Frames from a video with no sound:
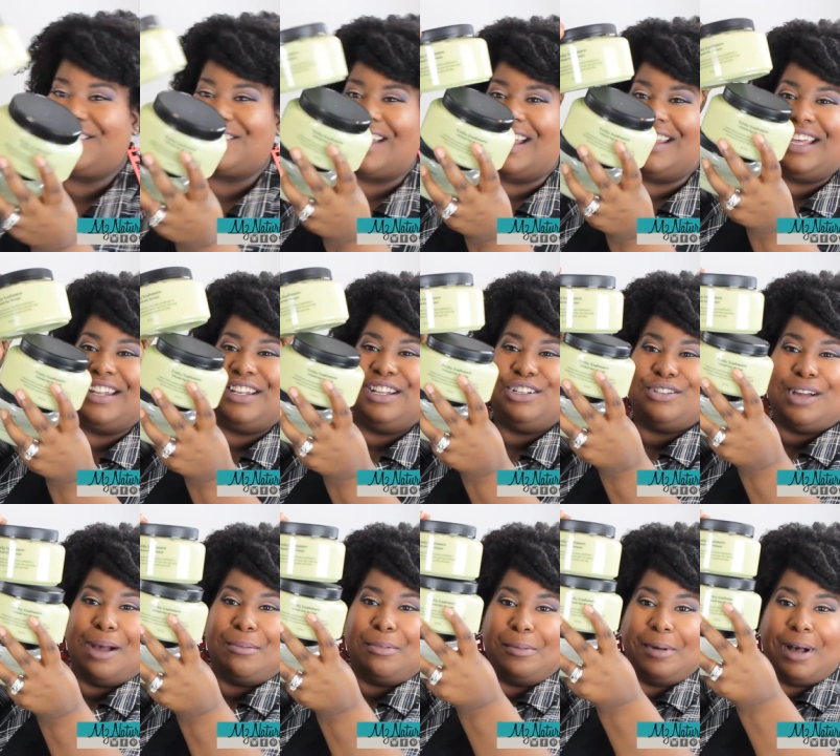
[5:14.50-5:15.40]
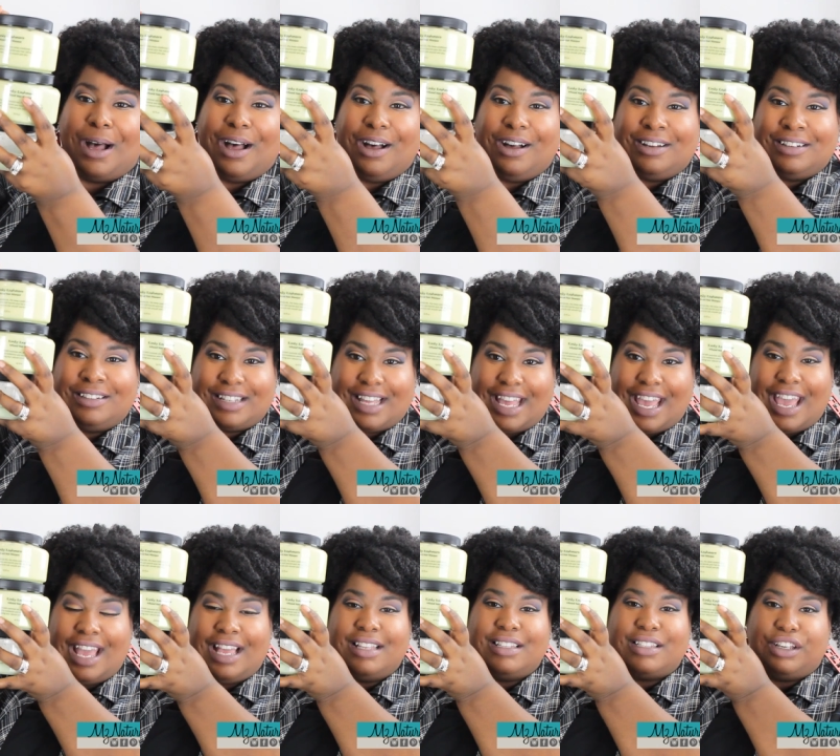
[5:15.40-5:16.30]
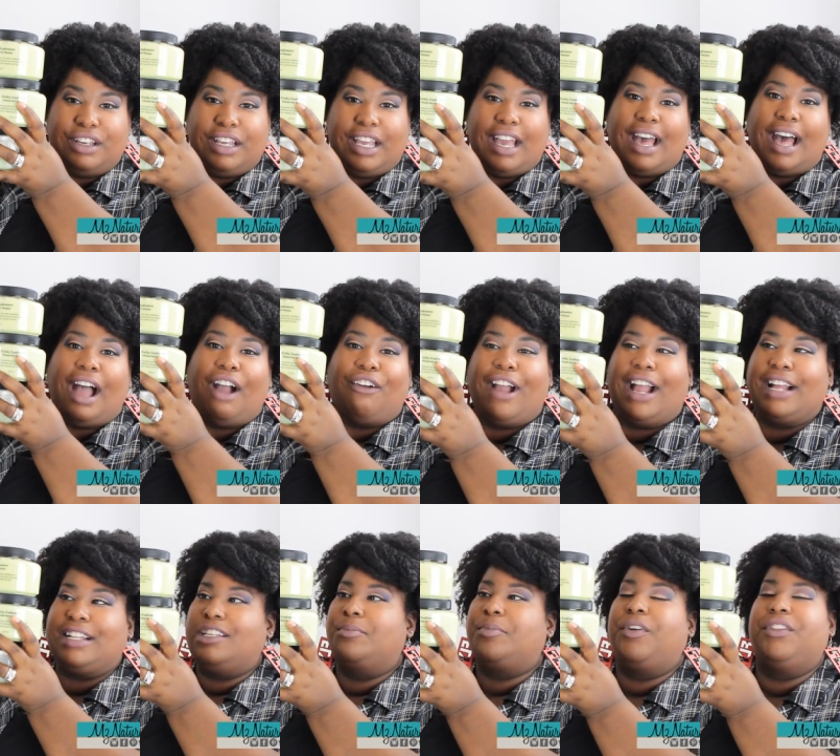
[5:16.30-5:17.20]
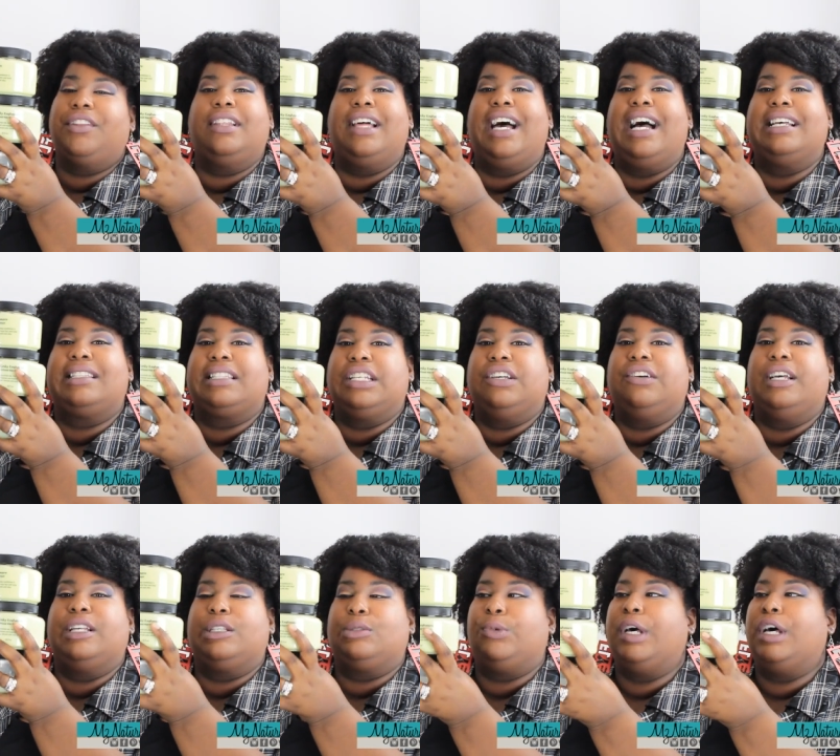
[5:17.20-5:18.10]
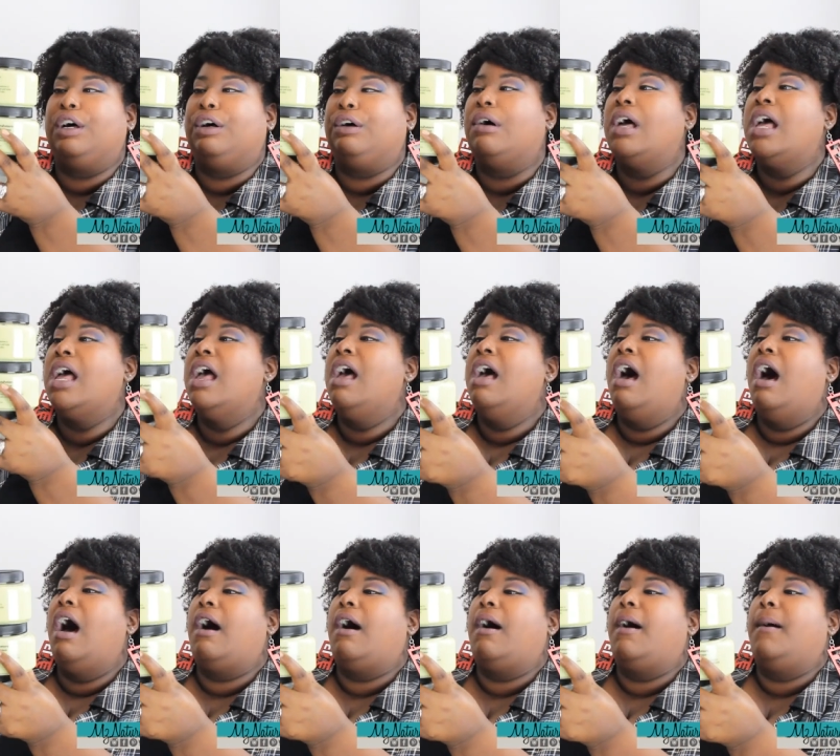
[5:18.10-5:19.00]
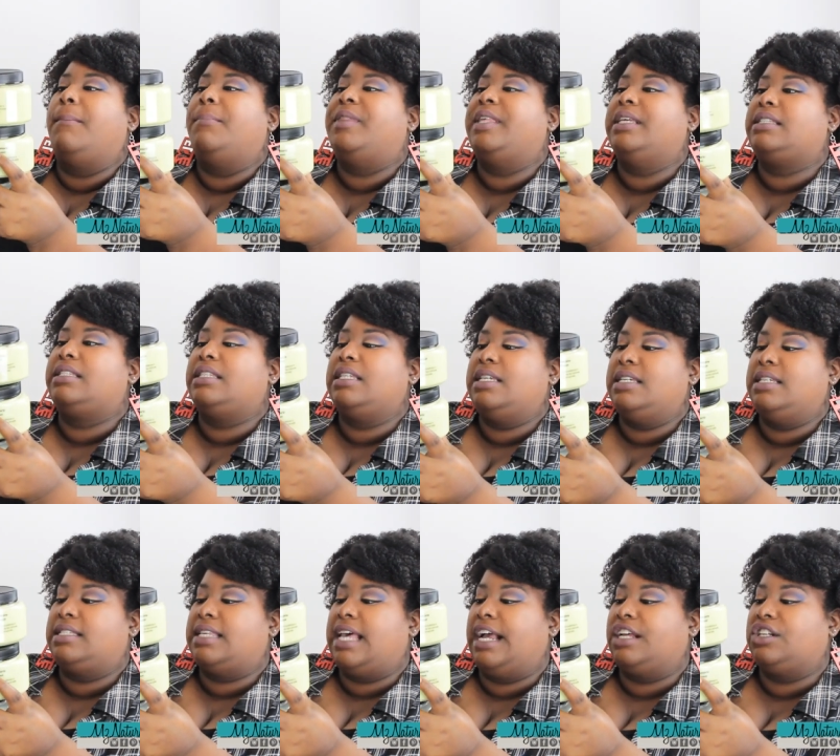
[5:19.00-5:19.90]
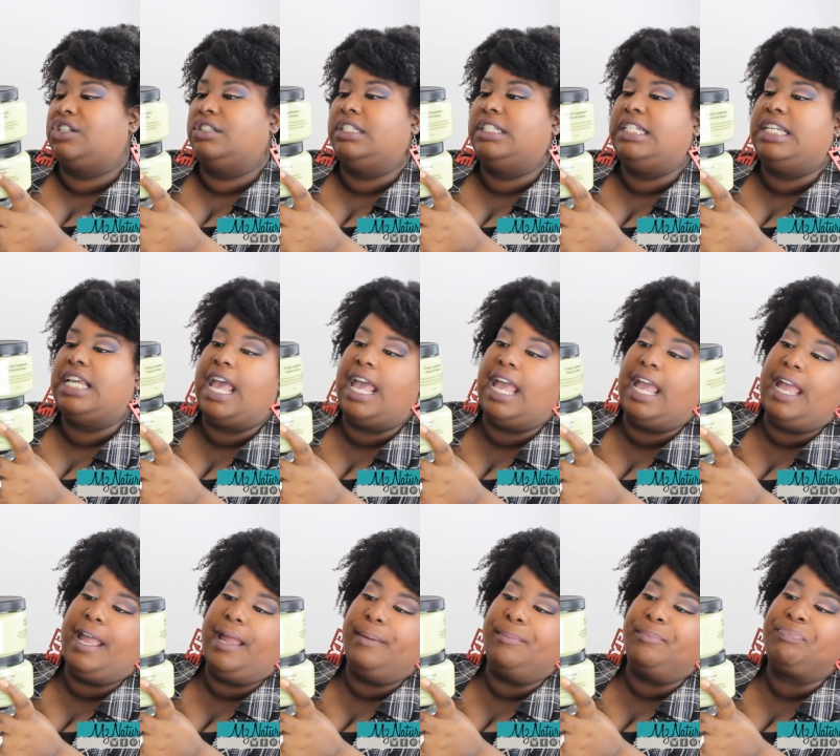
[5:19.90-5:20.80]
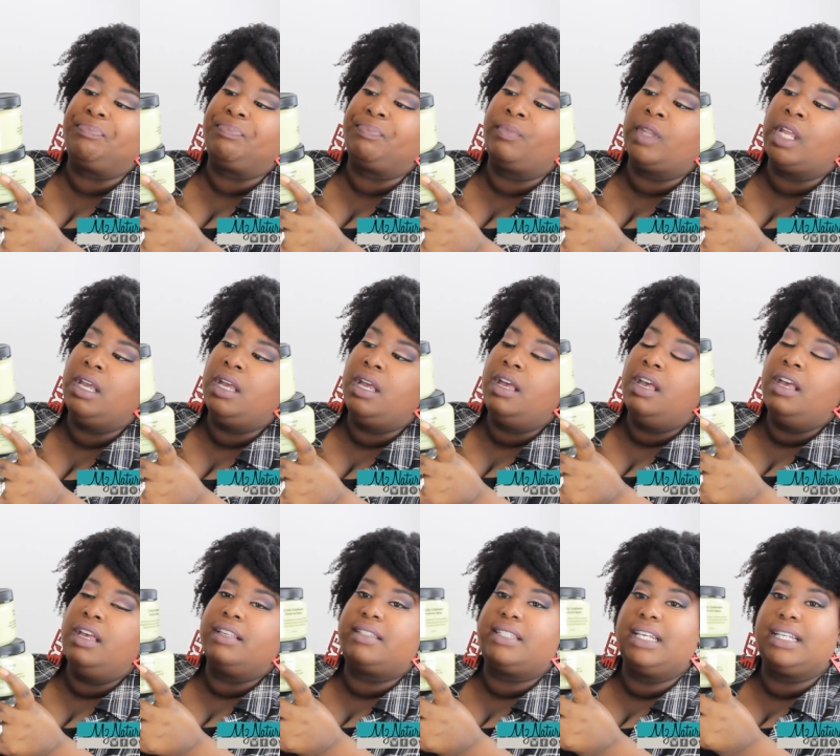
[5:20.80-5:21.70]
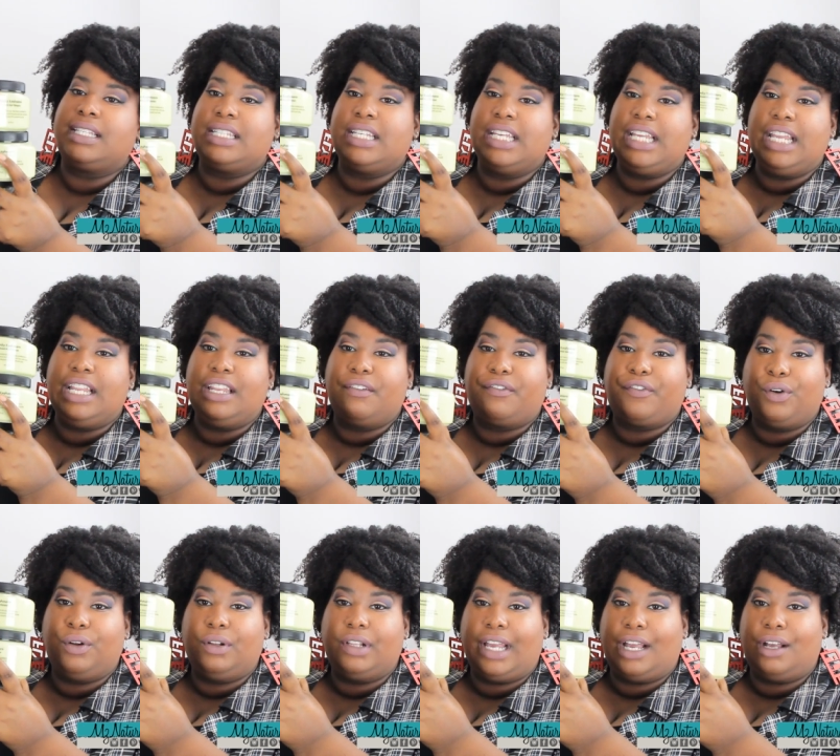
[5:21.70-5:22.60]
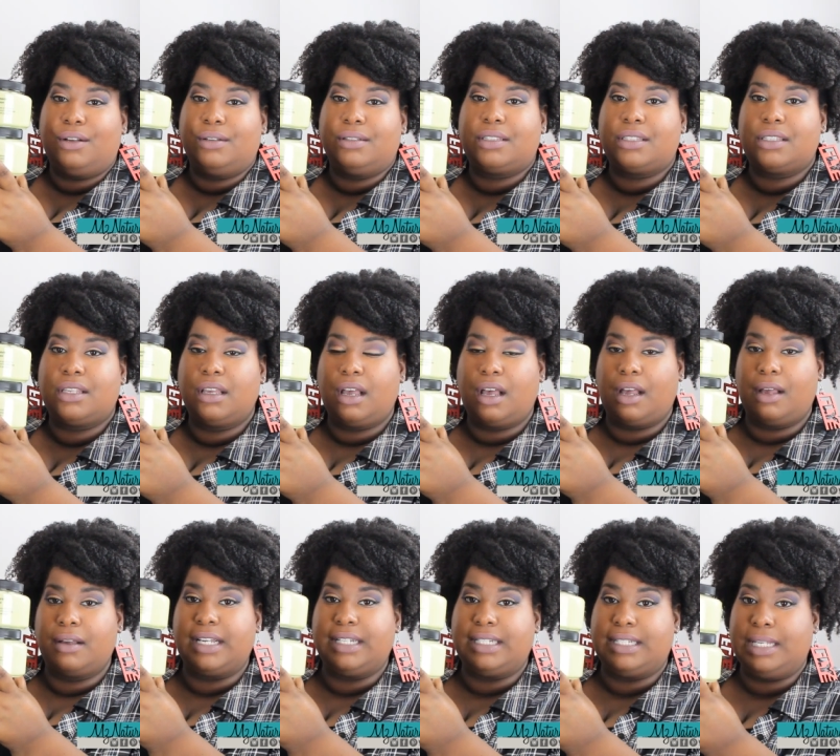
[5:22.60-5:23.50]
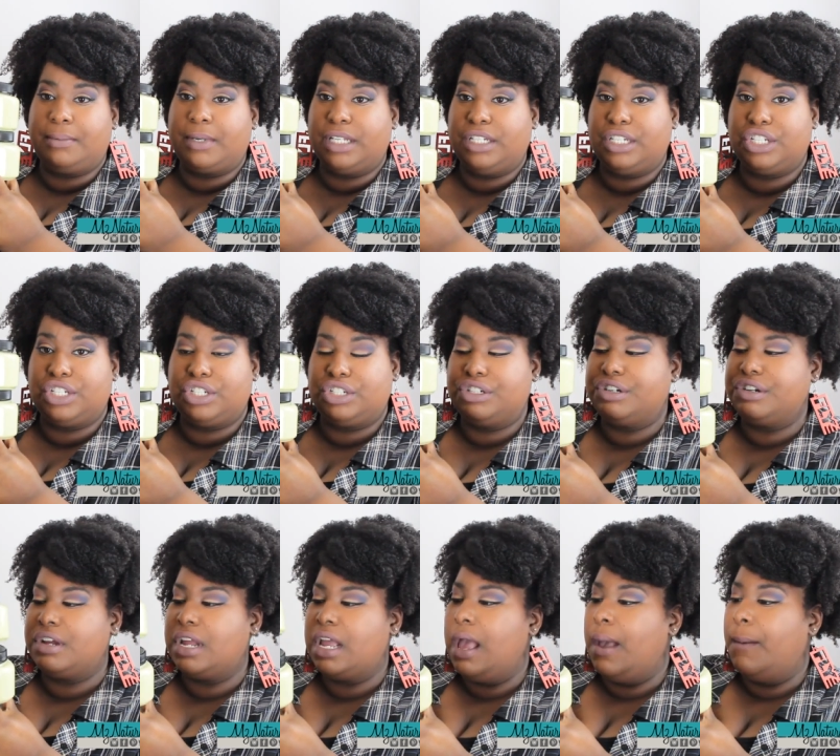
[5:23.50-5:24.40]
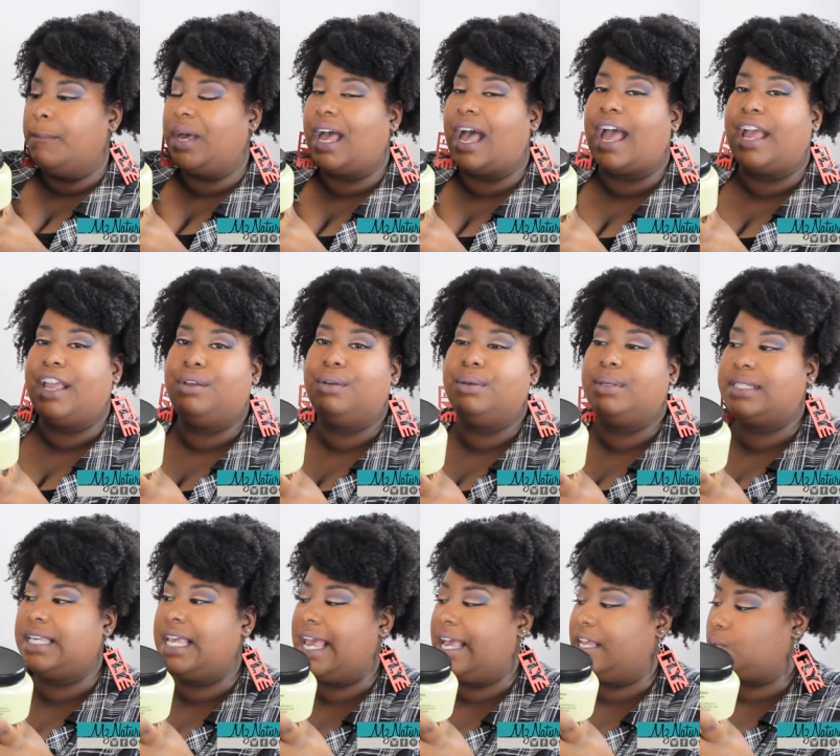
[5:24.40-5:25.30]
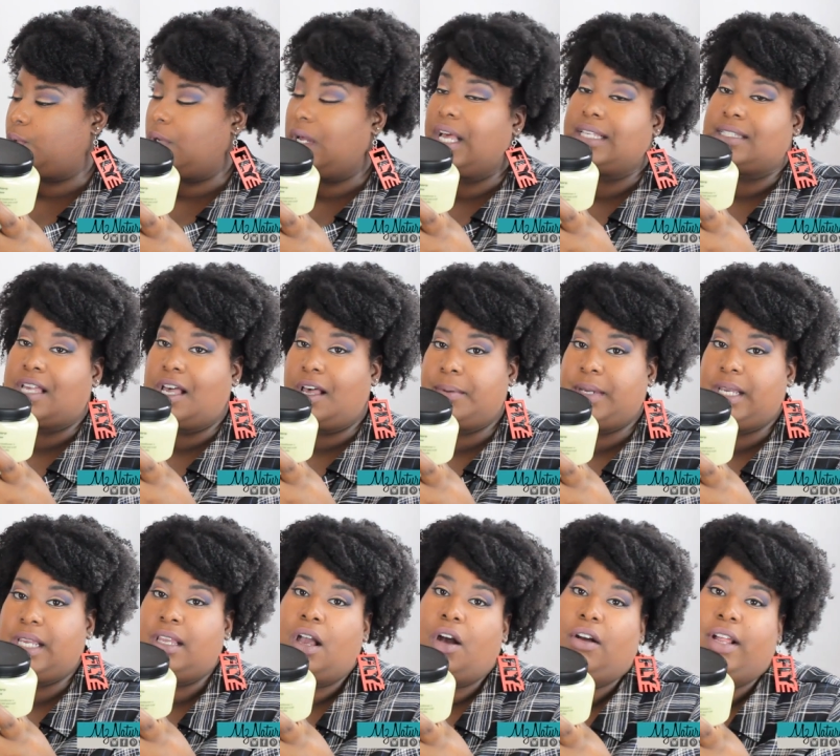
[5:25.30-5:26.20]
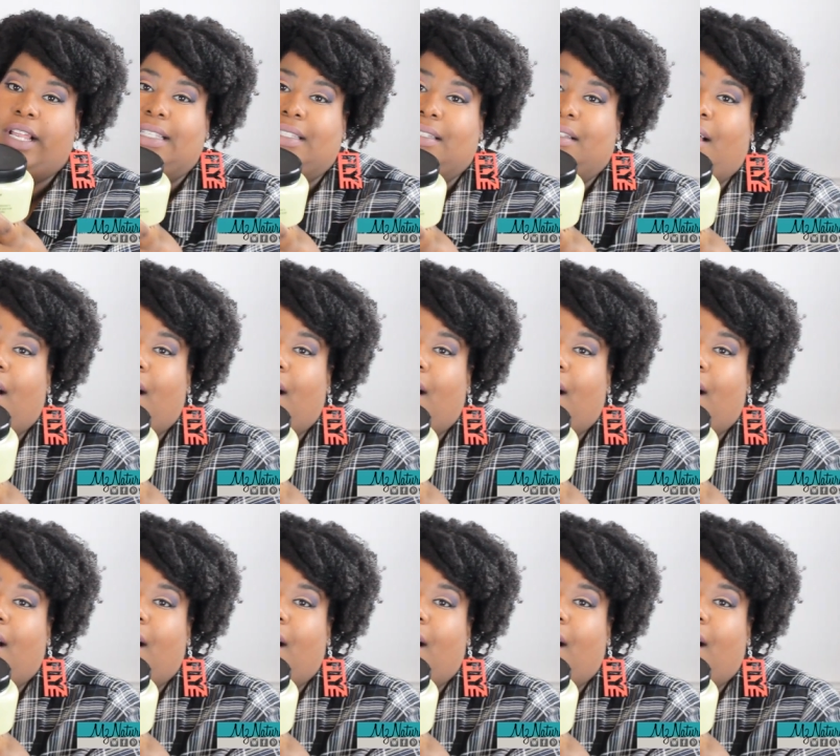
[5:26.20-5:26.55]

try not to drop a ball, okay? So yeah, I racked up on the last sale as well. Um, this is actually a 16 full ounce uh, deep conditioner but I use it as well as hubby on his